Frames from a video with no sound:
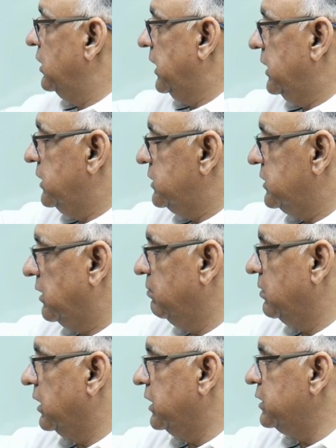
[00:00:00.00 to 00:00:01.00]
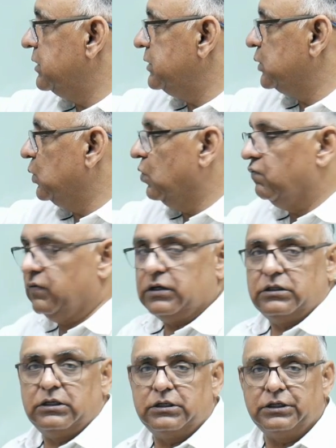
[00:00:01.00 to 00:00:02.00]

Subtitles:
And some countries go for the